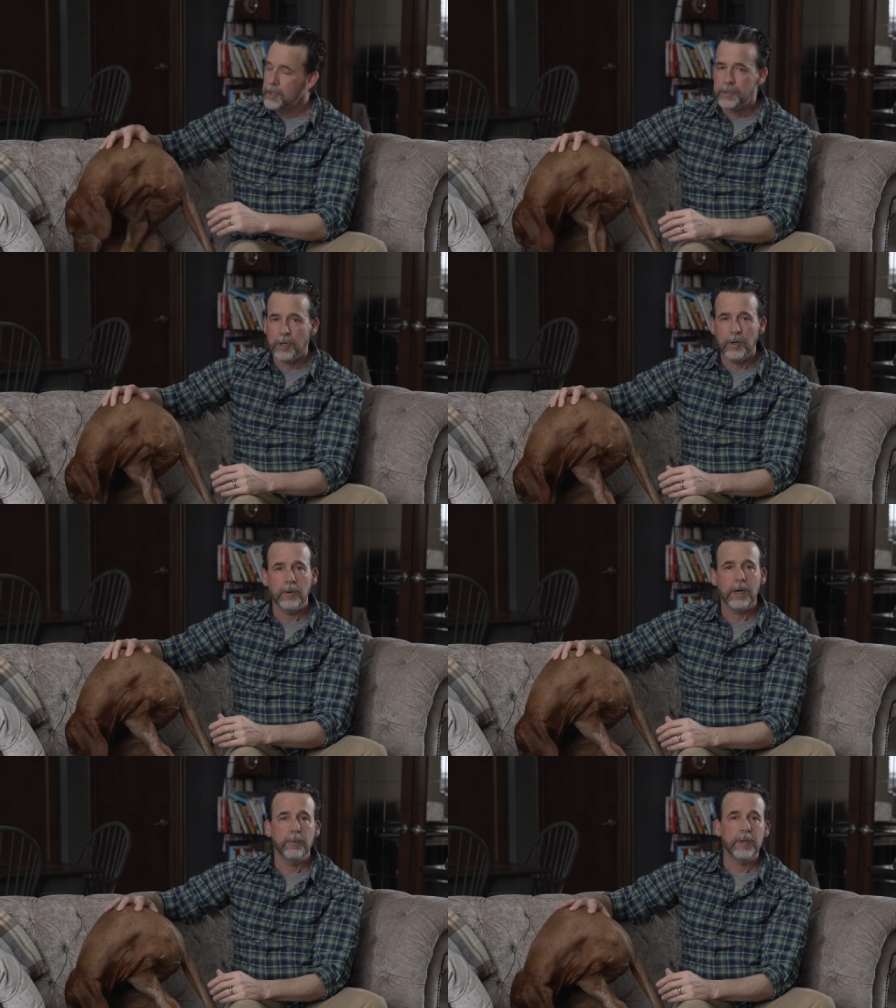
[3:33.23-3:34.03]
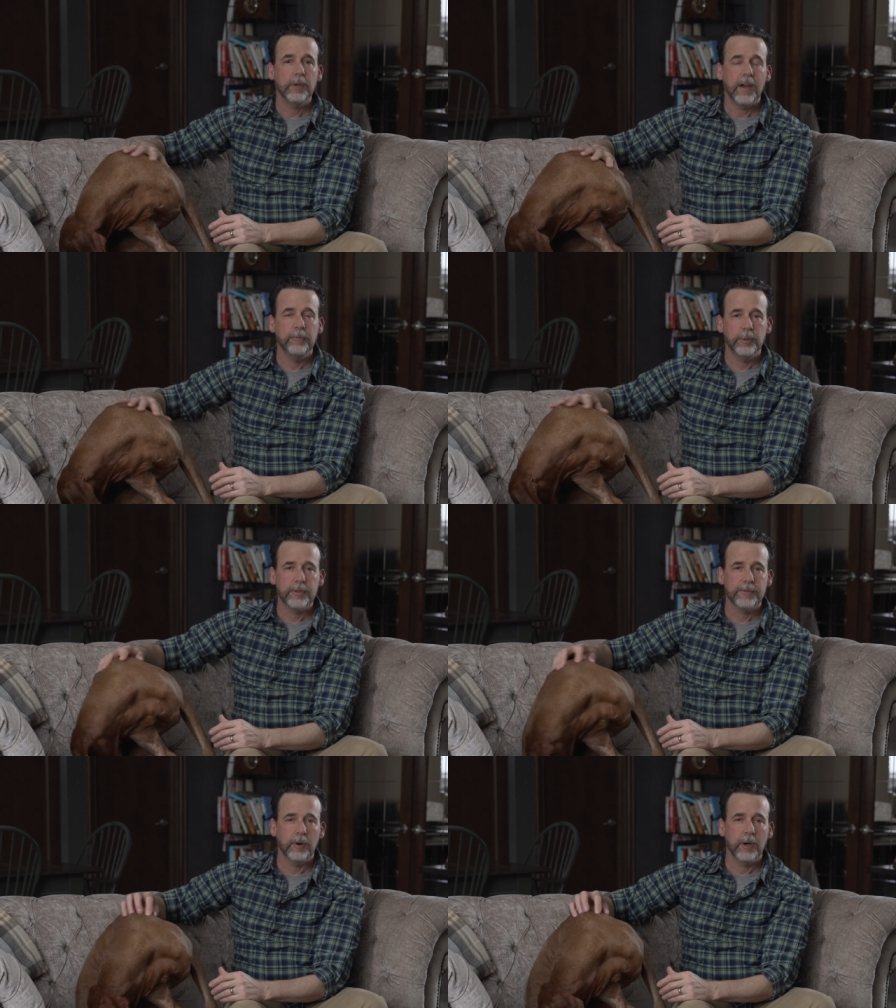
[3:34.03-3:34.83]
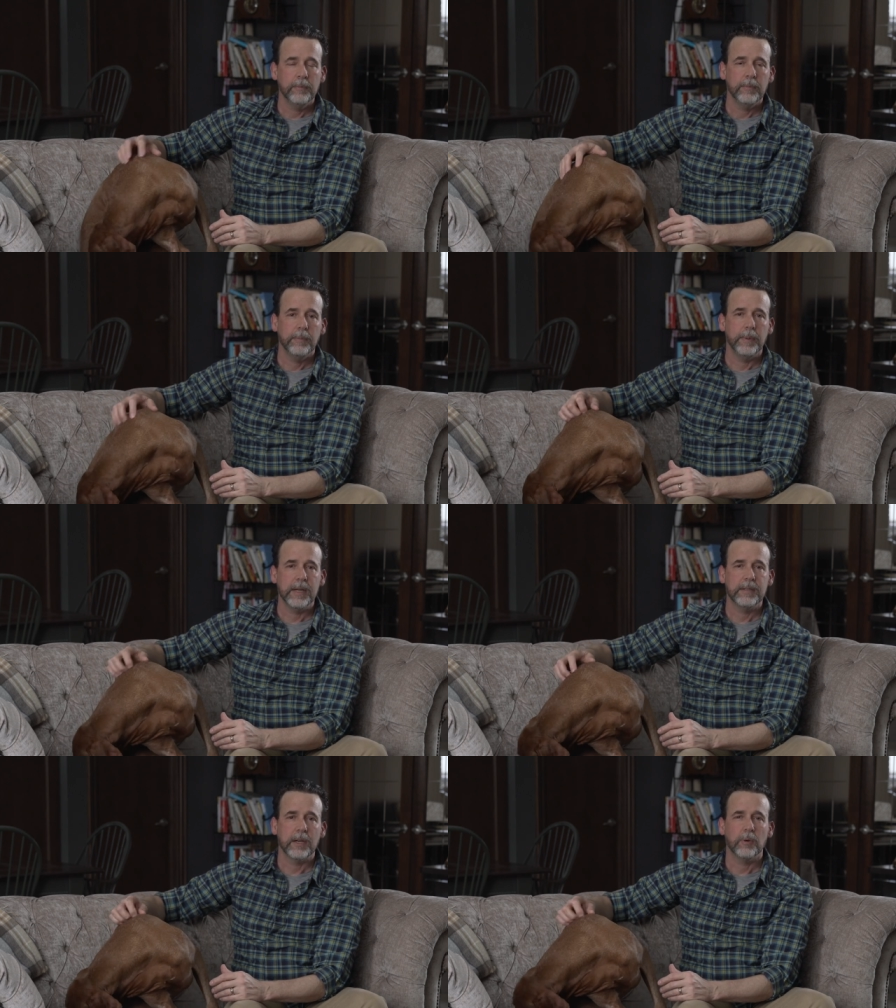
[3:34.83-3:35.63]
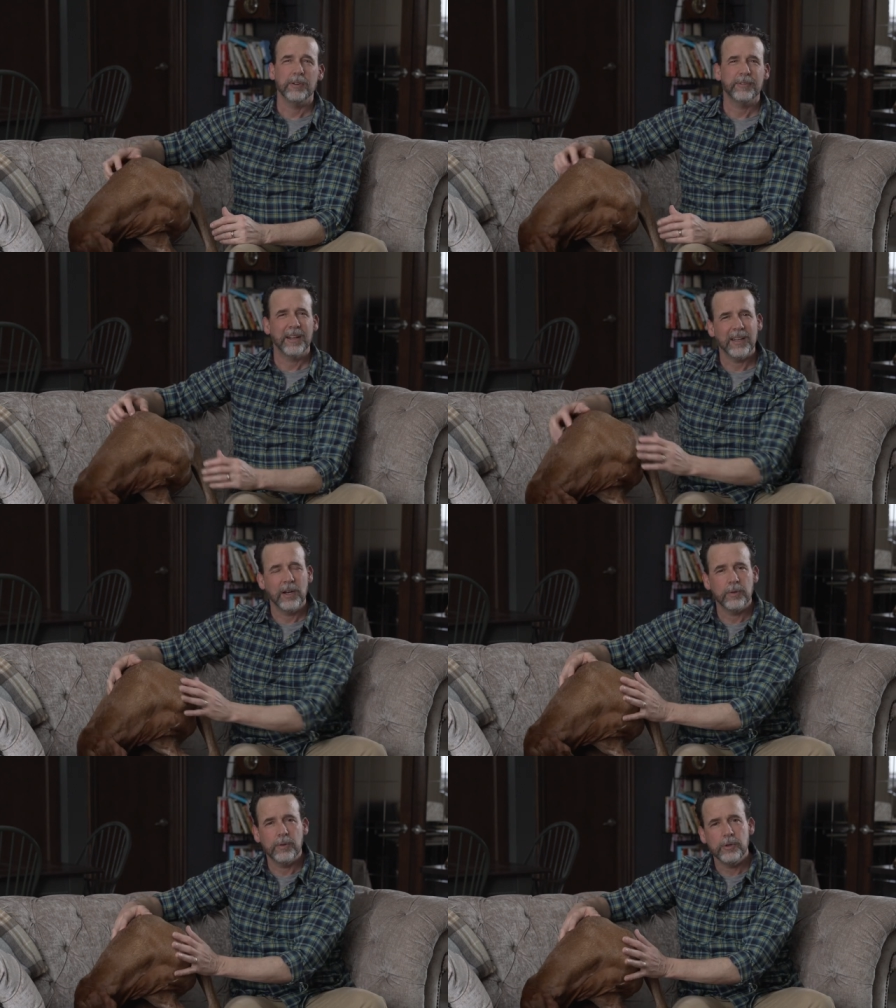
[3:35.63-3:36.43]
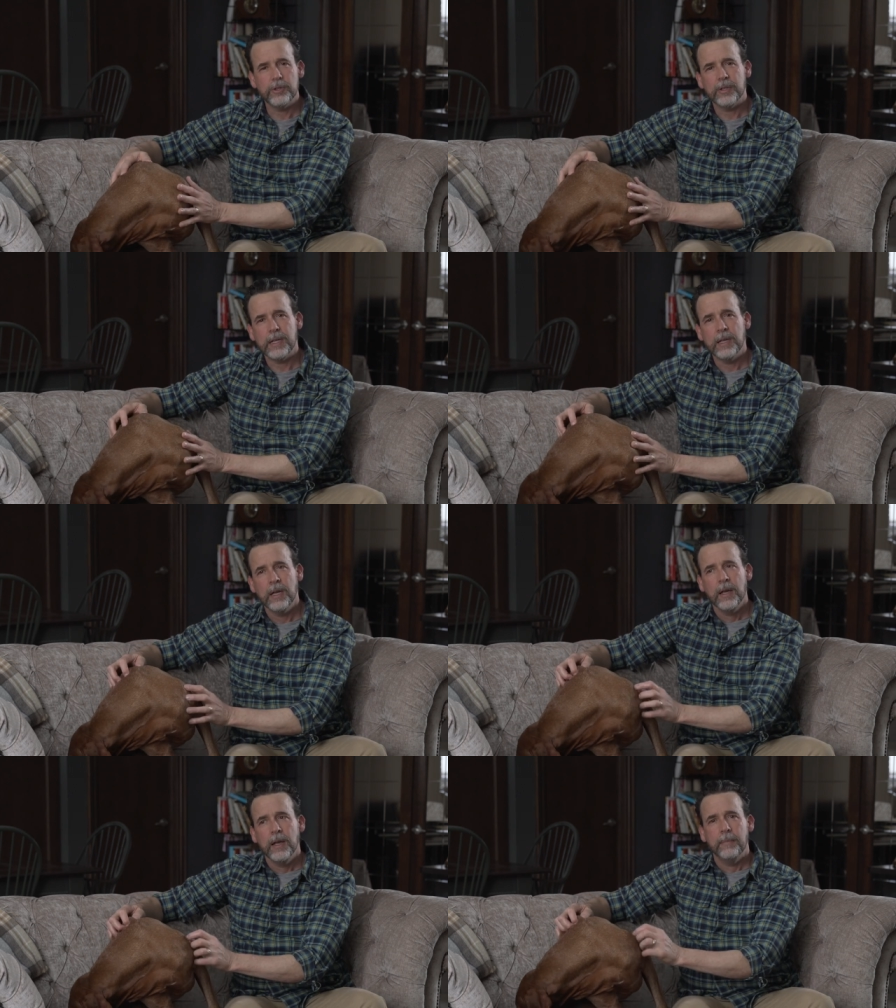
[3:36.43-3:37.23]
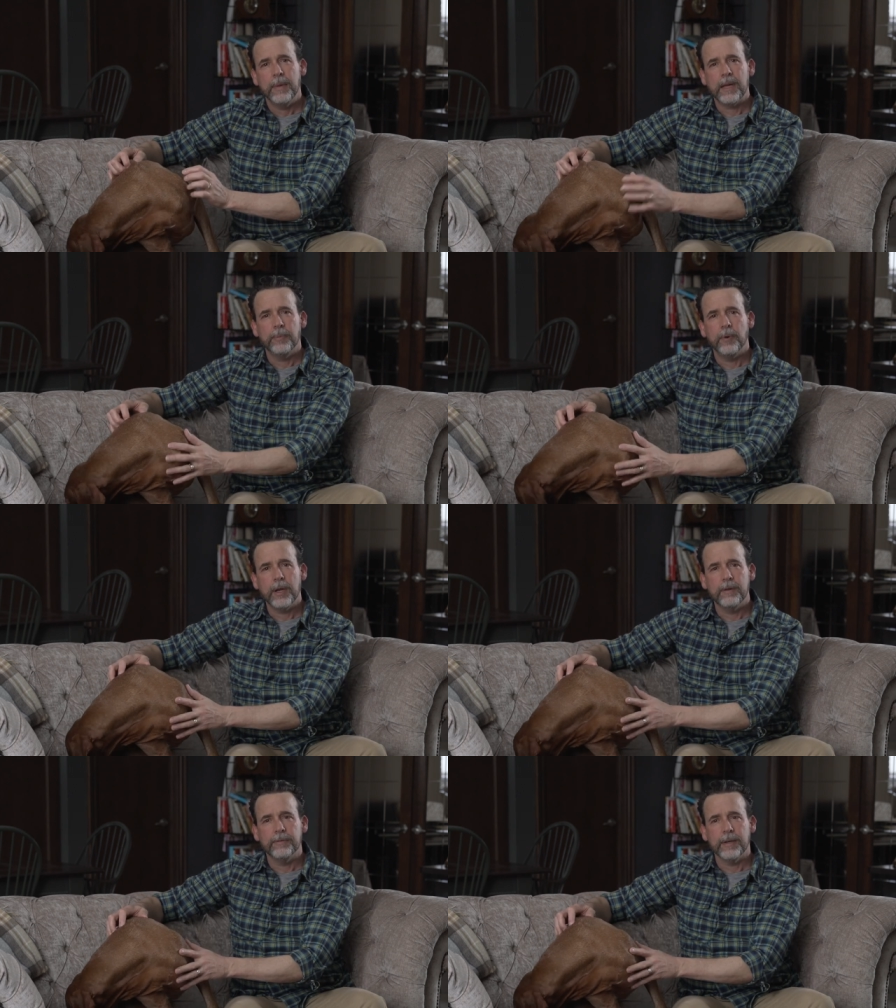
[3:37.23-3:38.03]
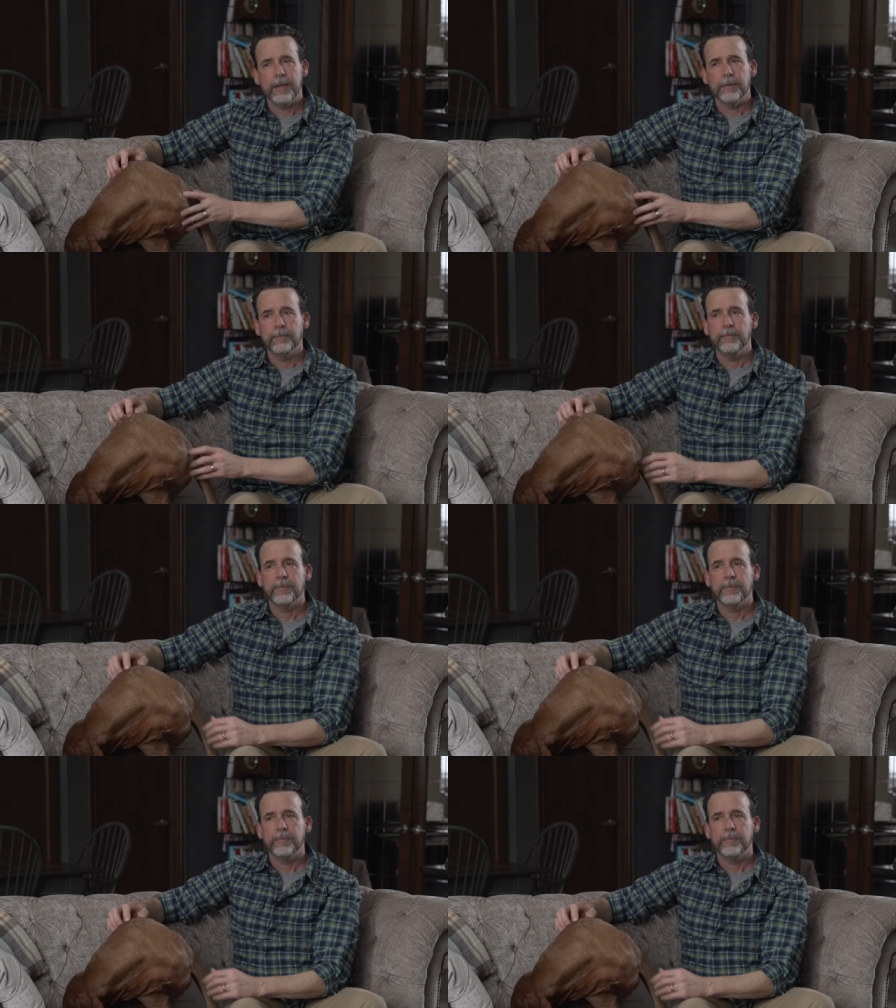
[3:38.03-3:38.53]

So uh, we do have boots for him, but uh, quite frankly, I don't usually make a point of uh,